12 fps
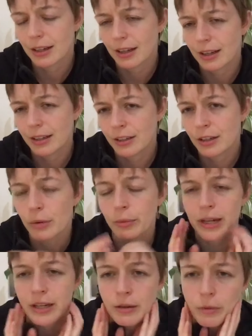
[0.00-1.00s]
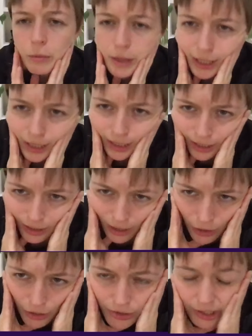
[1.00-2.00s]
We
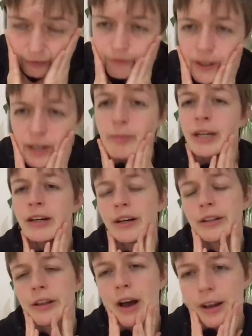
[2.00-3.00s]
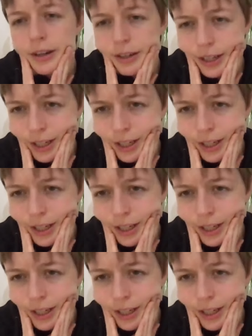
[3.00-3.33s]
are using Figma a lot